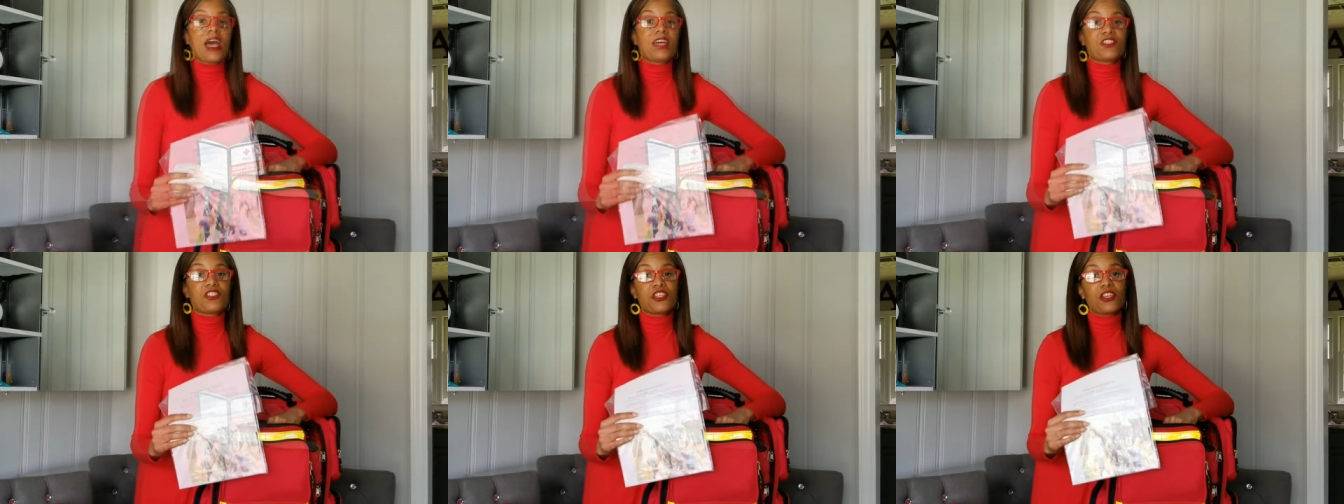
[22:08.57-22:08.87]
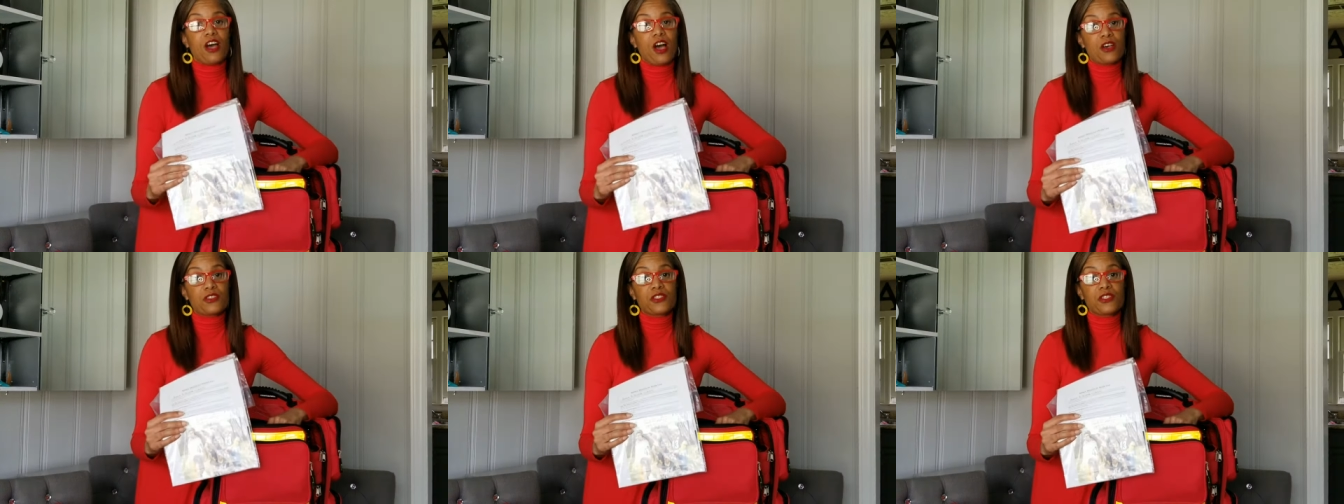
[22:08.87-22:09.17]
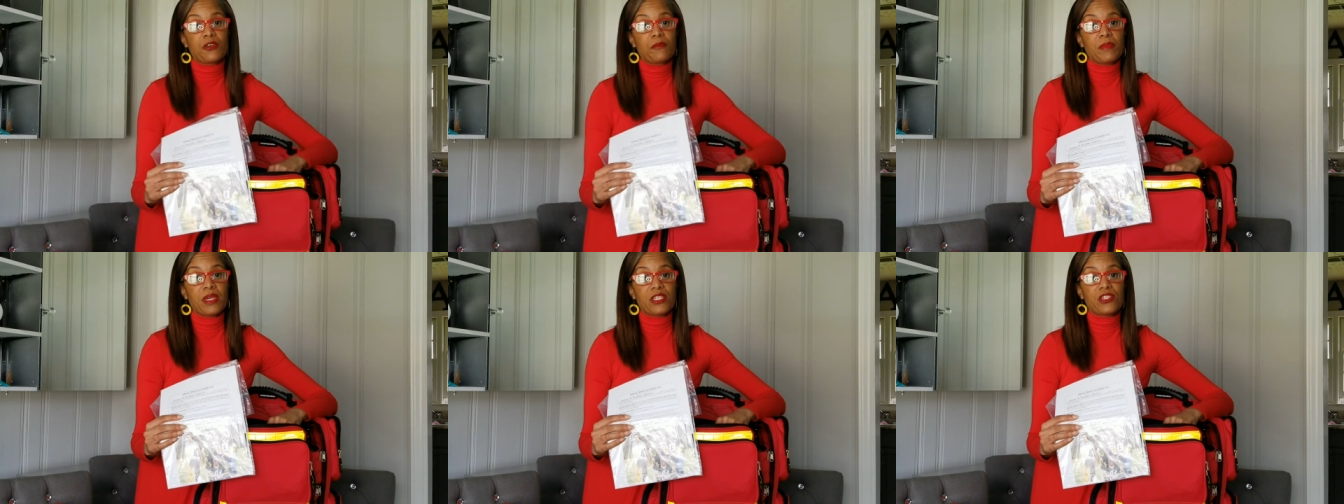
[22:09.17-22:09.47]
I should
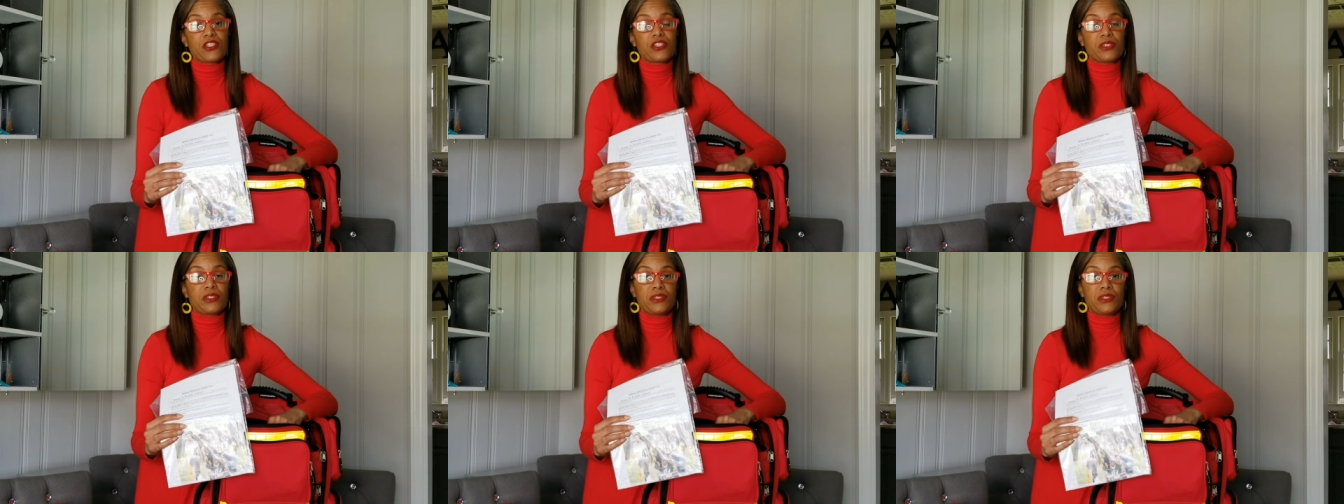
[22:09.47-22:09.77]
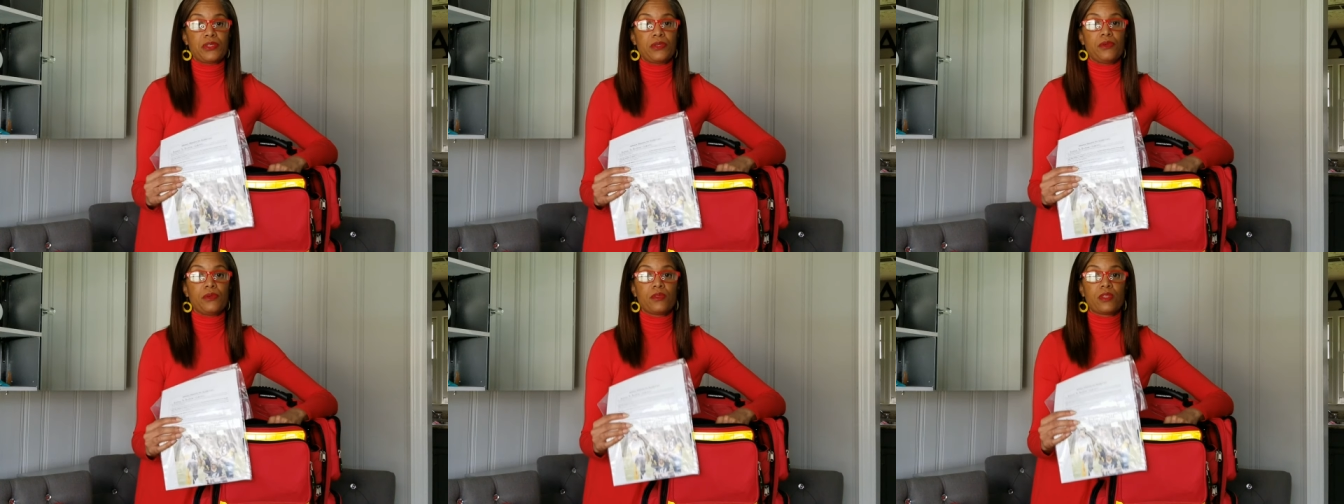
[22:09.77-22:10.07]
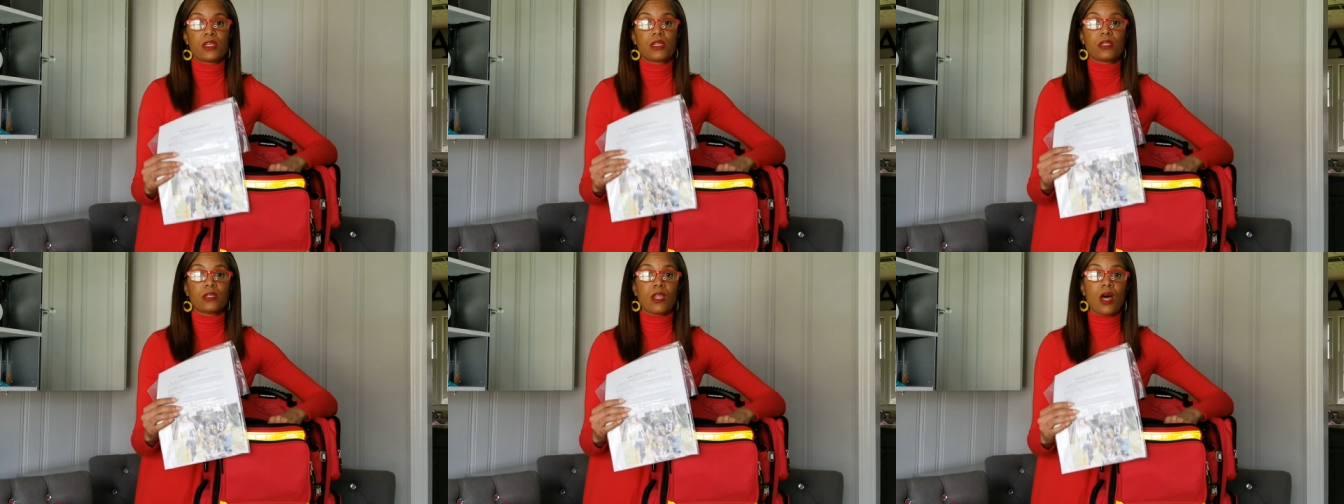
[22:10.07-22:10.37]
also mention too
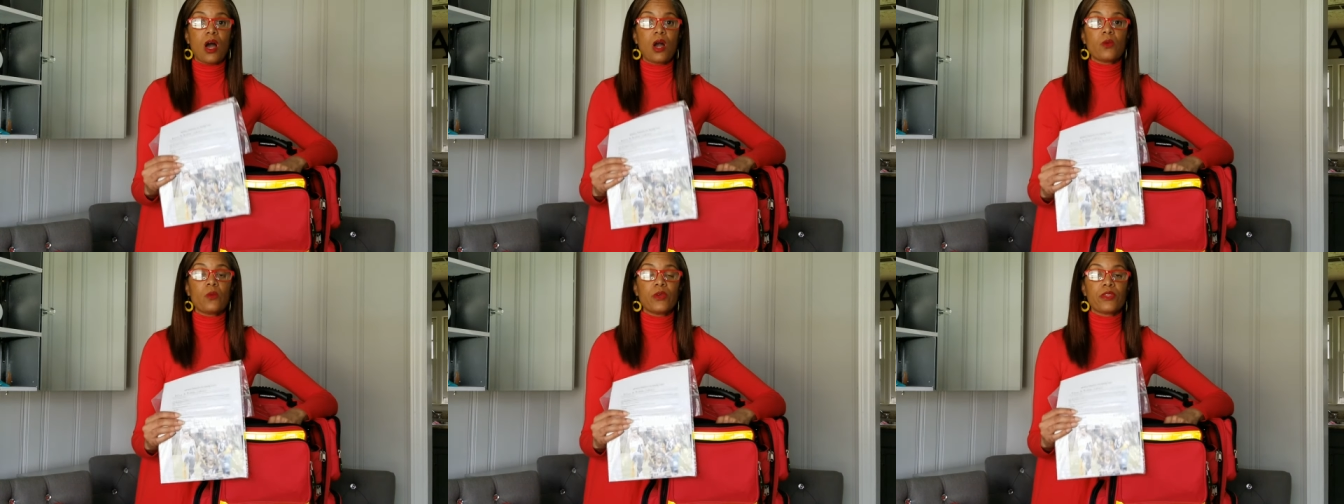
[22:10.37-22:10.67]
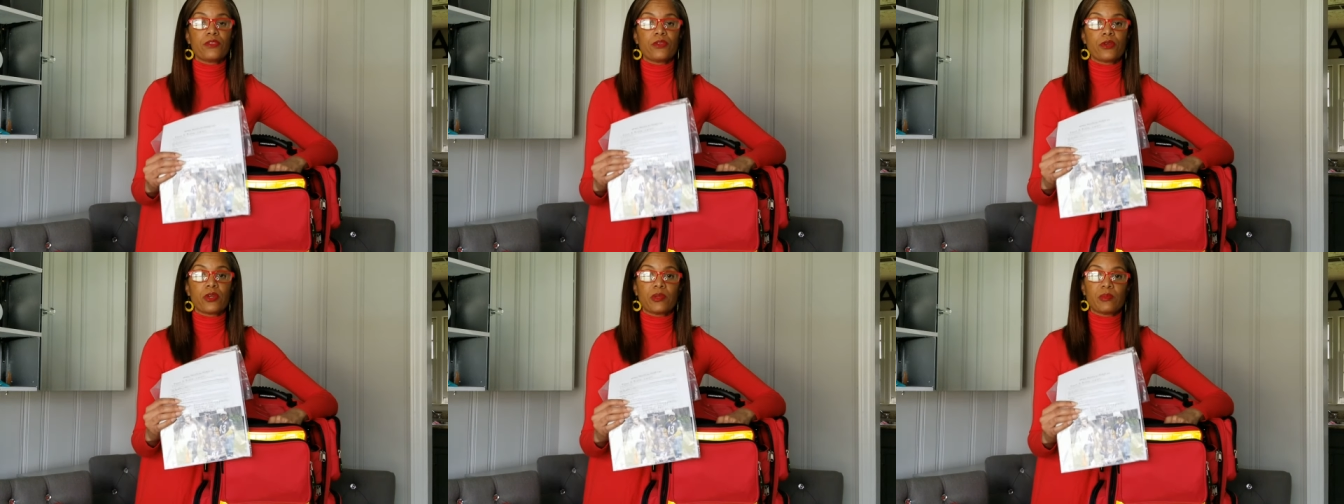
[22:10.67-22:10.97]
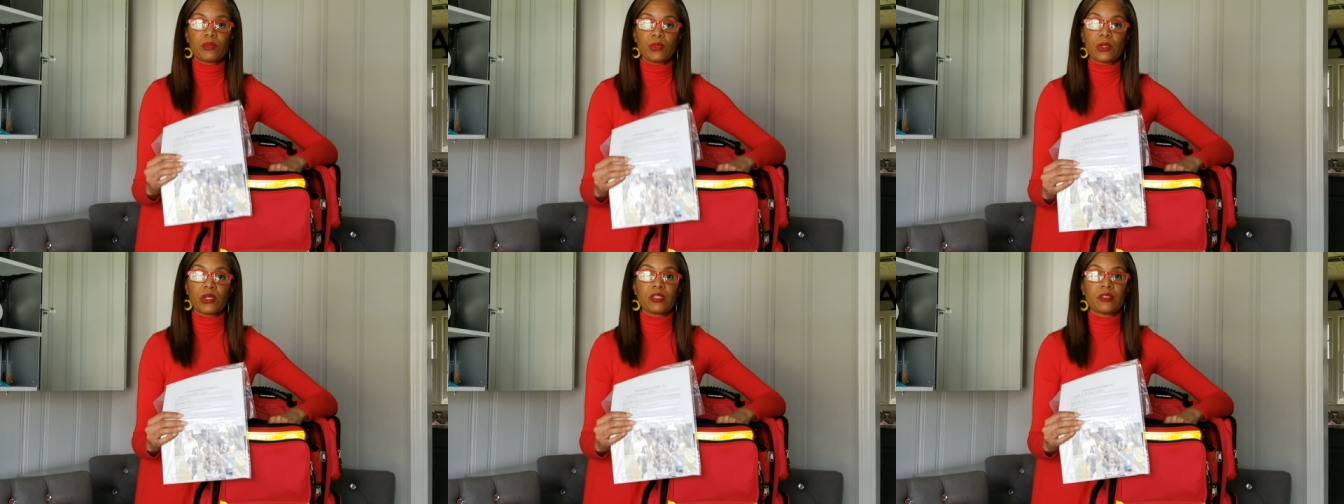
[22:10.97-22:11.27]
that along with your
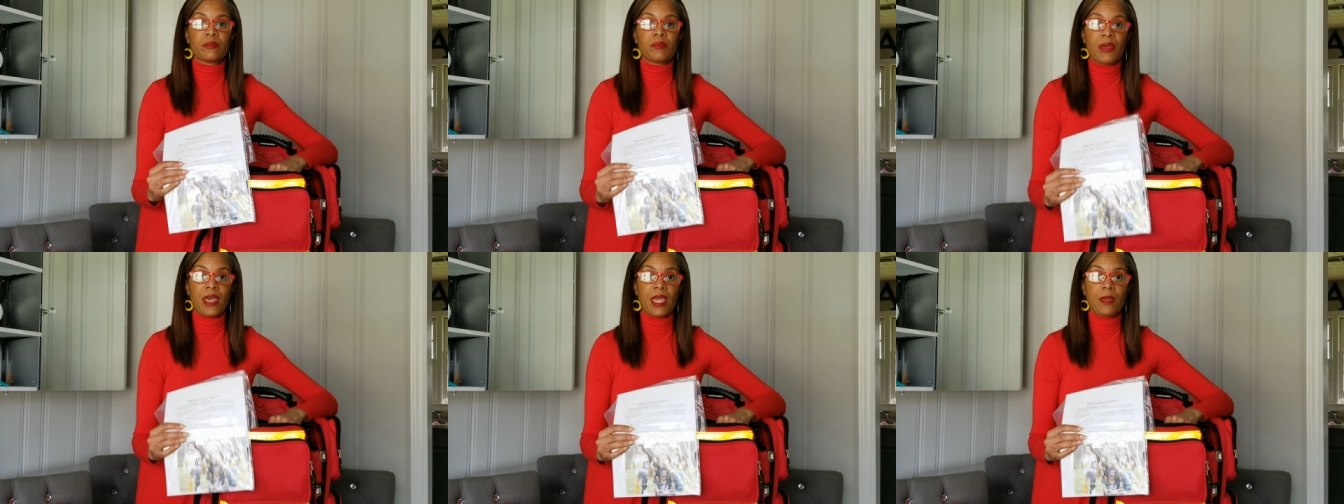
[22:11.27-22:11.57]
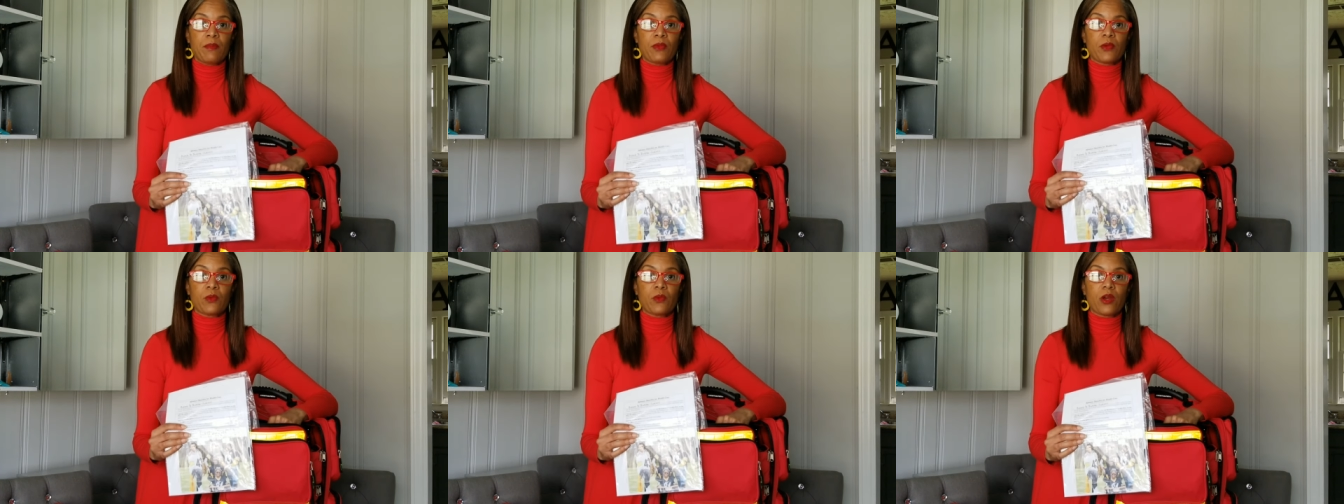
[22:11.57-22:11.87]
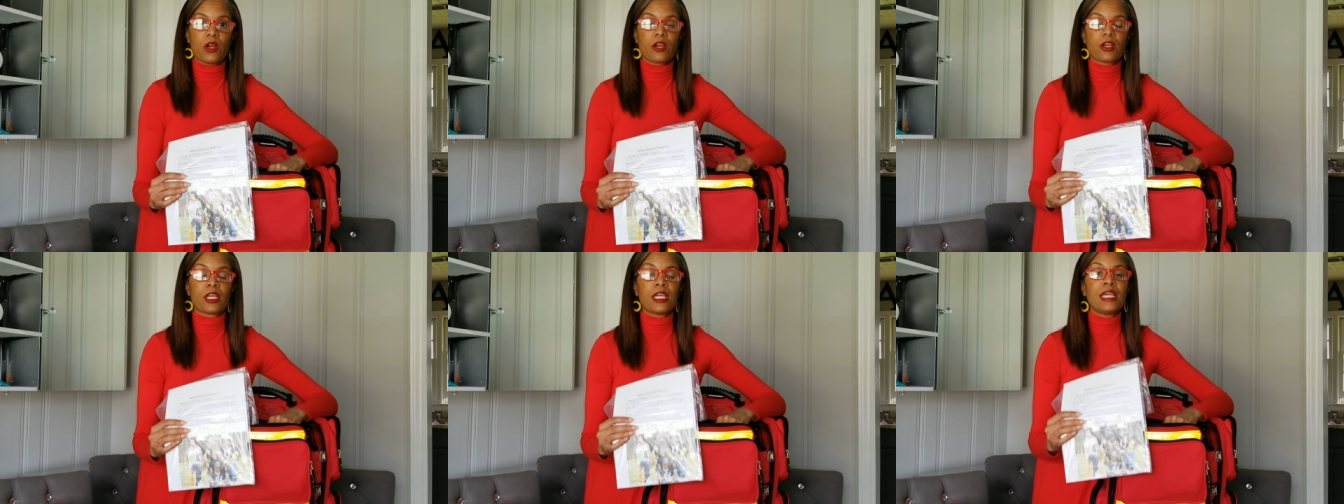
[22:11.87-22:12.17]
important
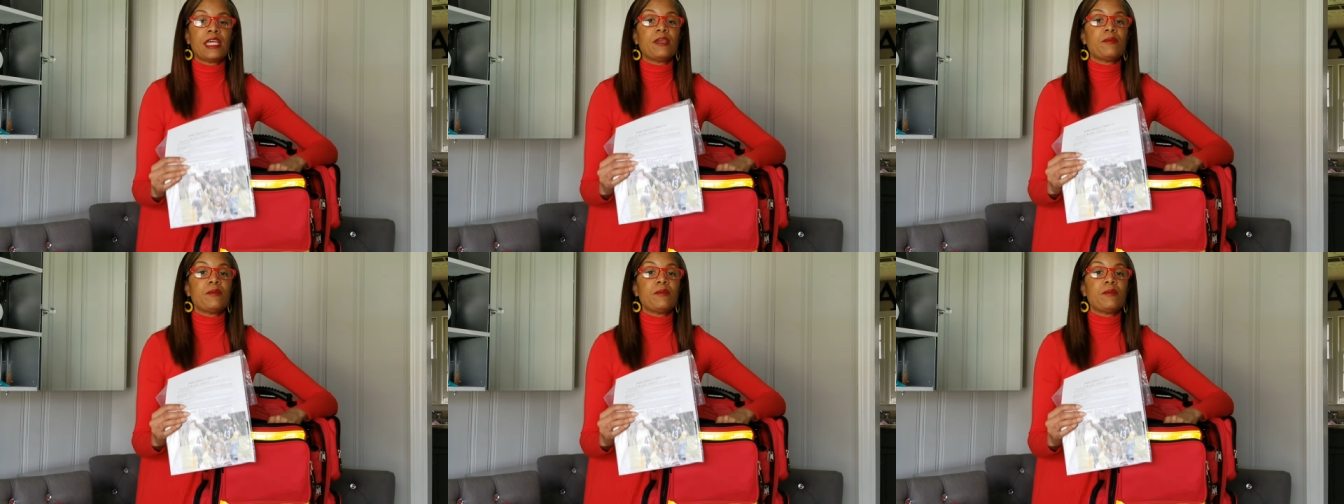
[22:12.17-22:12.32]
paperwork,